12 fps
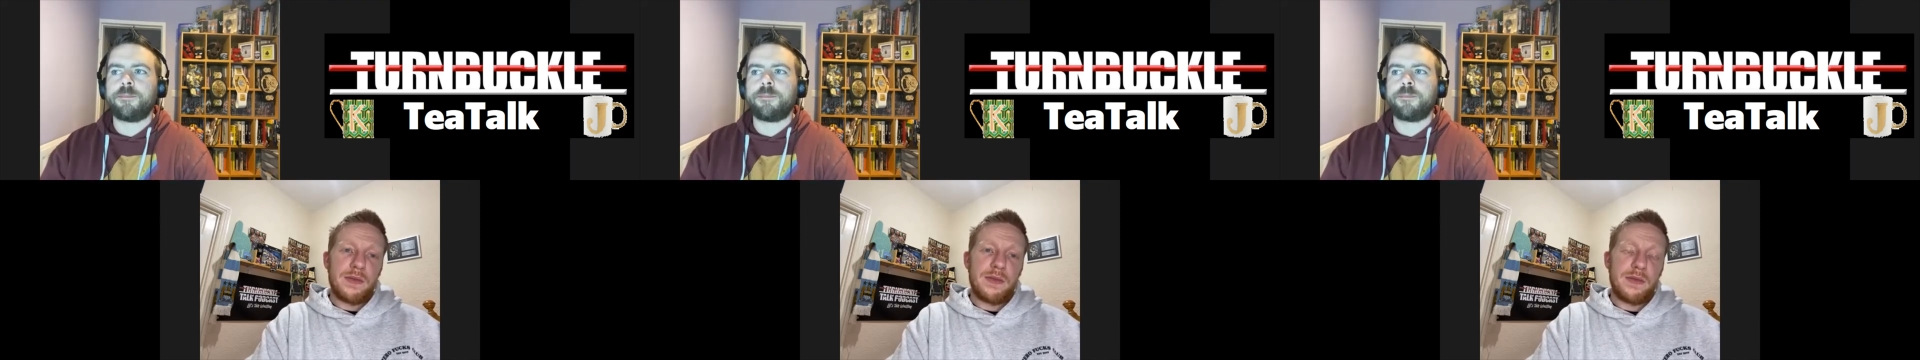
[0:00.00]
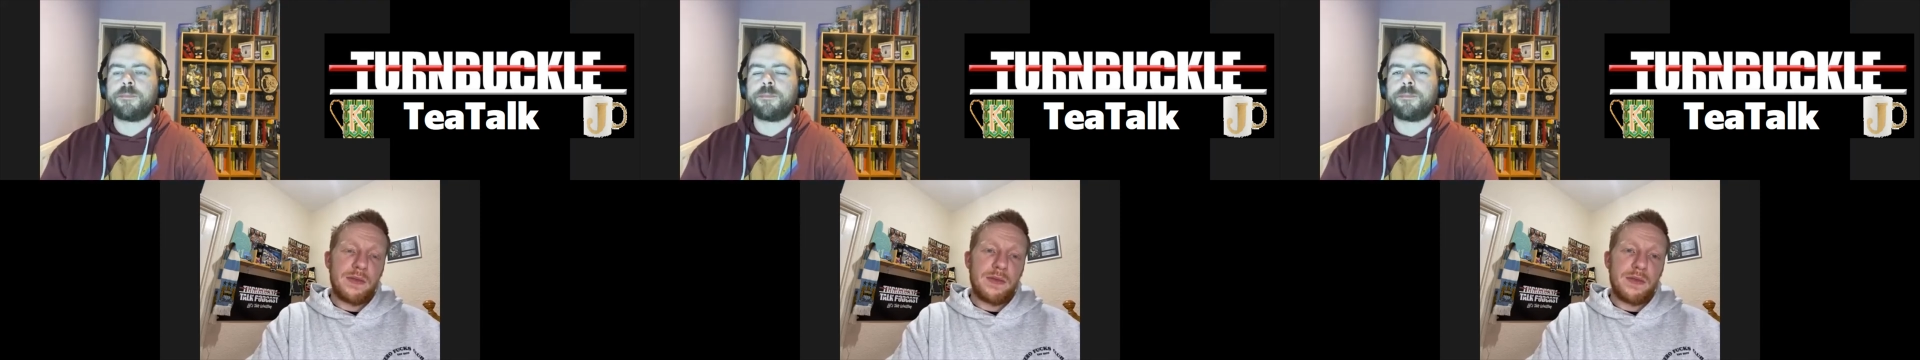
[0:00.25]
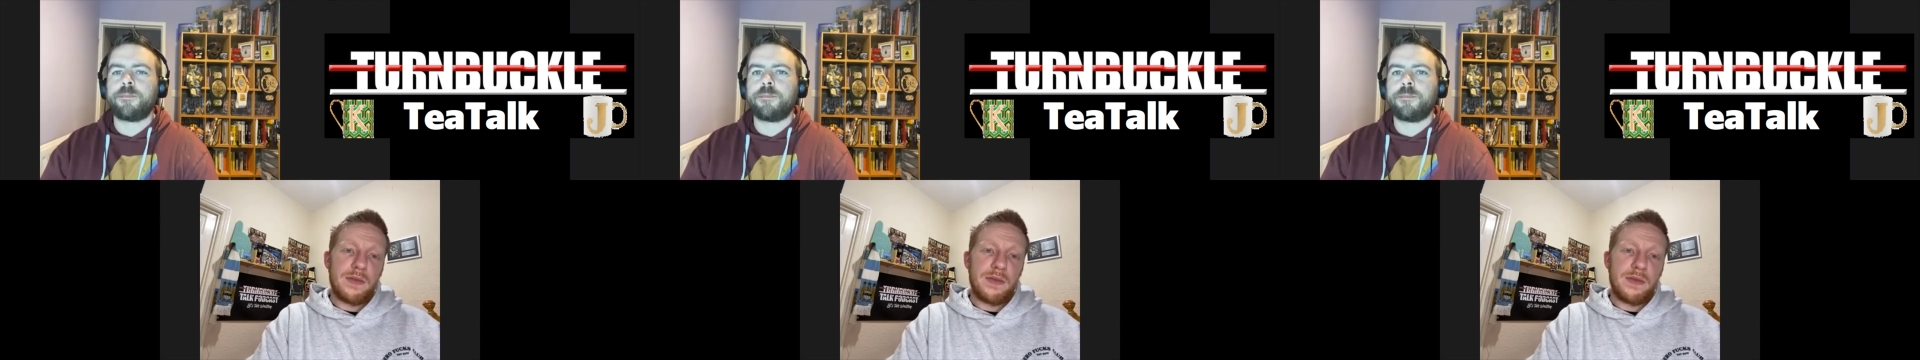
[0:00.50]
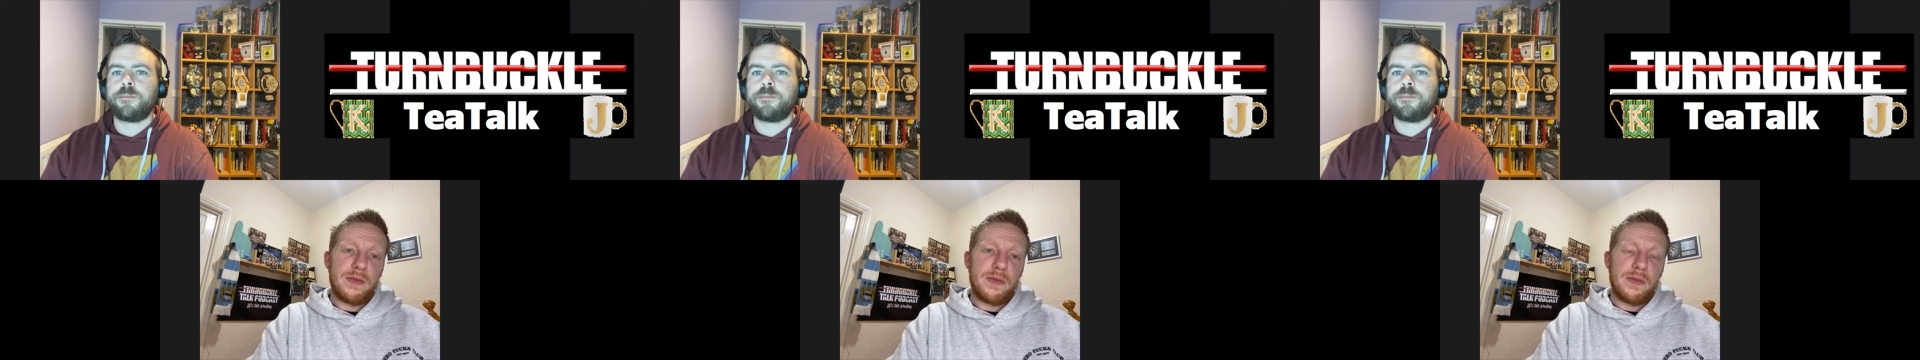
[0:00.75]

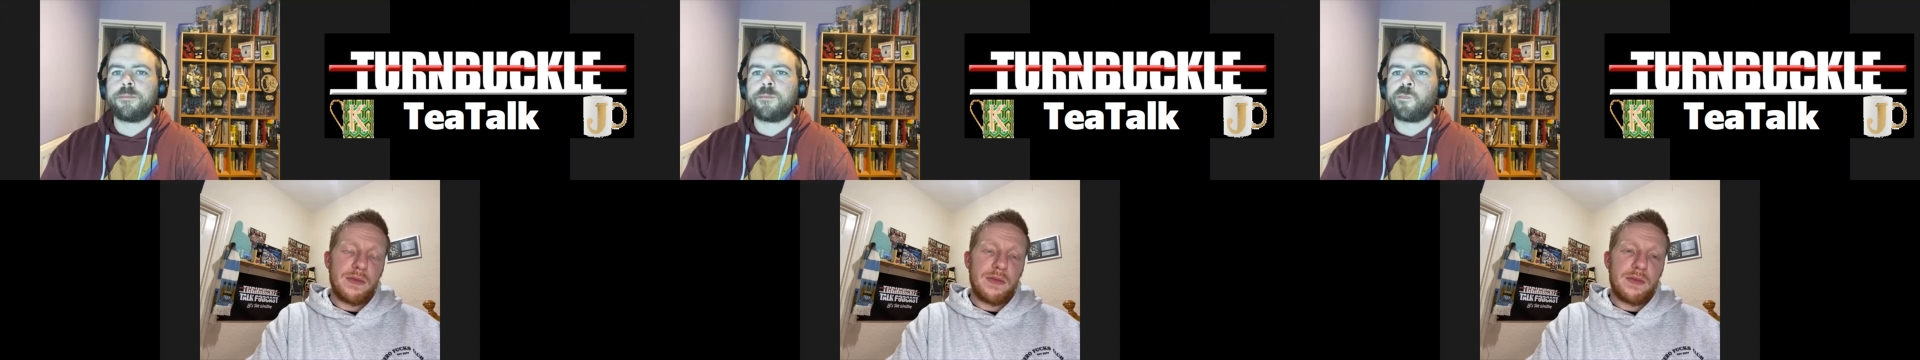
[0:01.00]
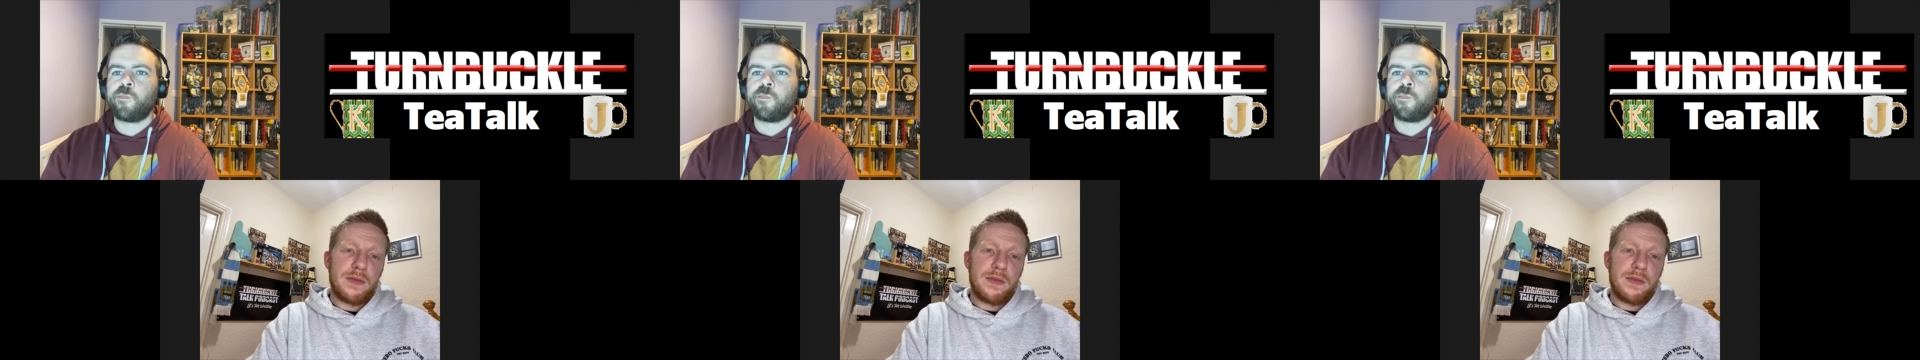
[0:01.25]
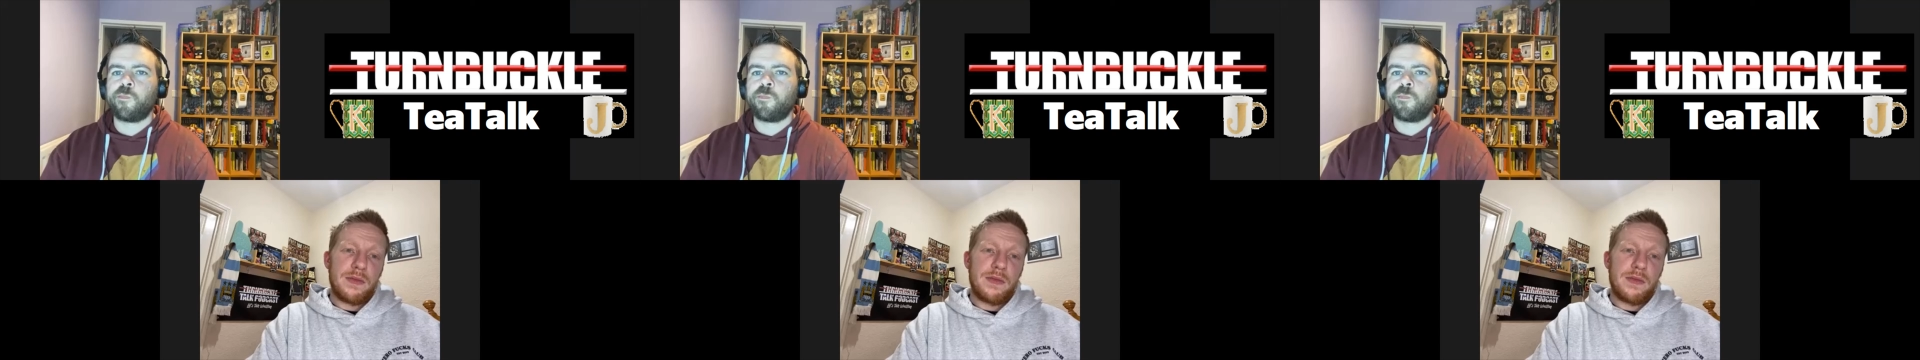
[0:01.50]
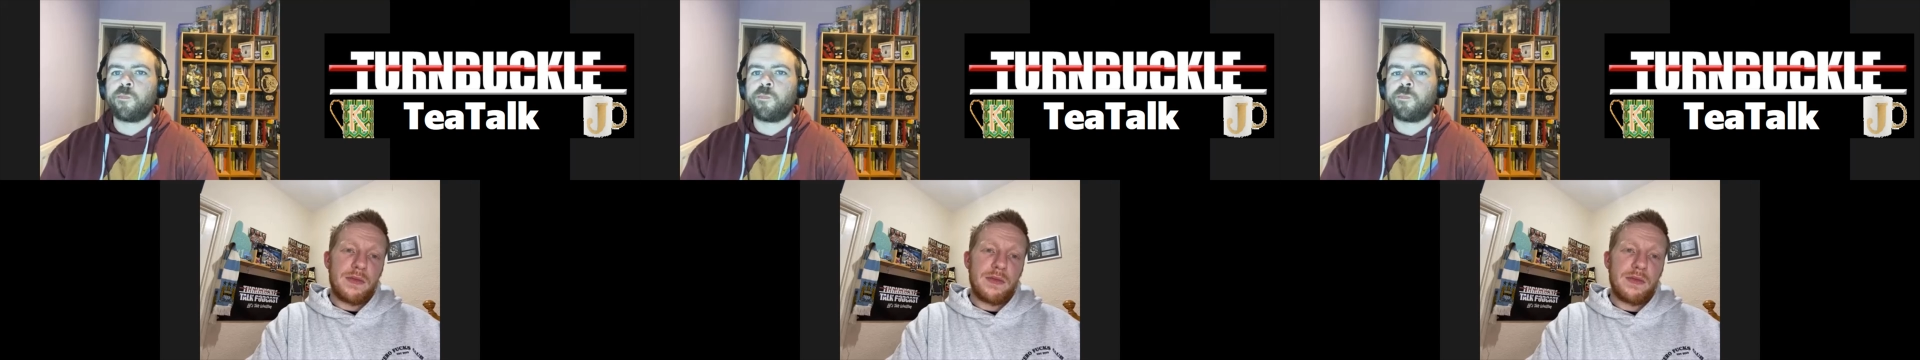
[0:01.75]

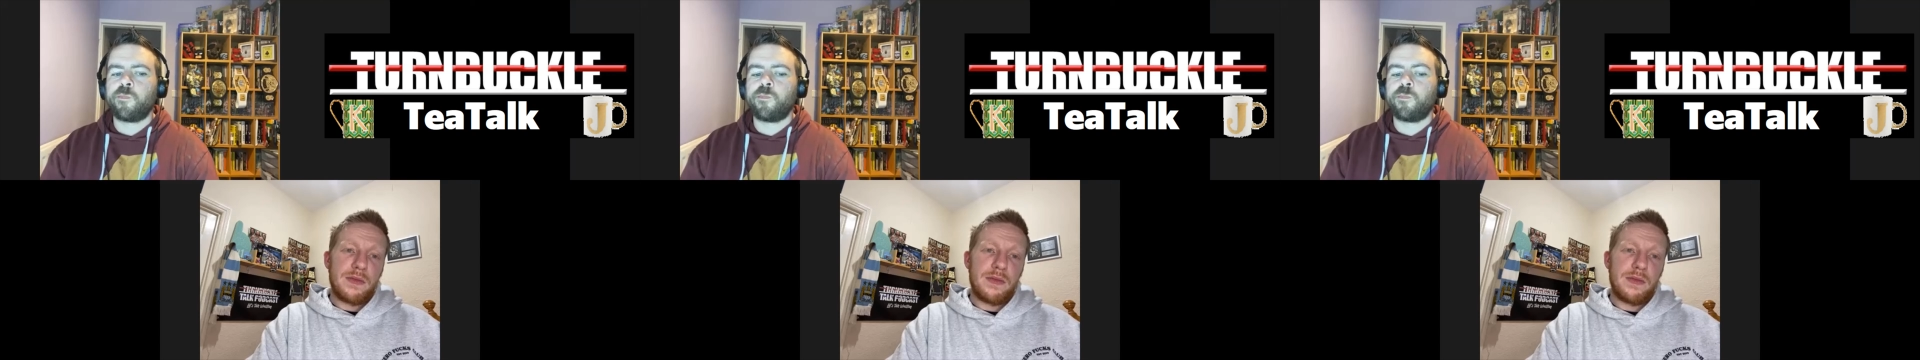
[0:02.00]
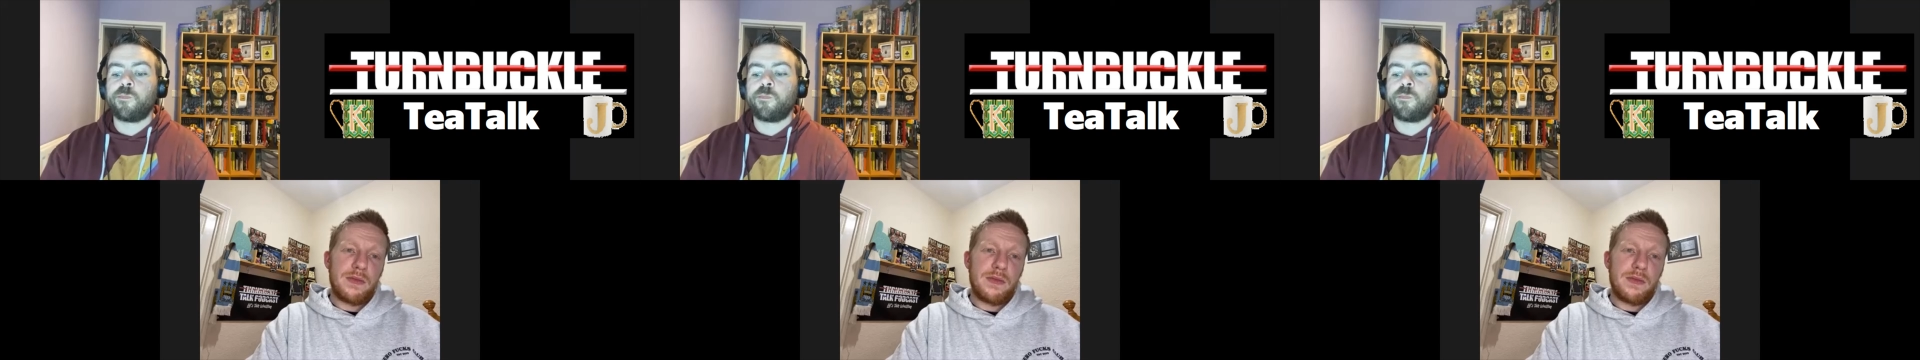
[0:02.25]
Nobody speaks.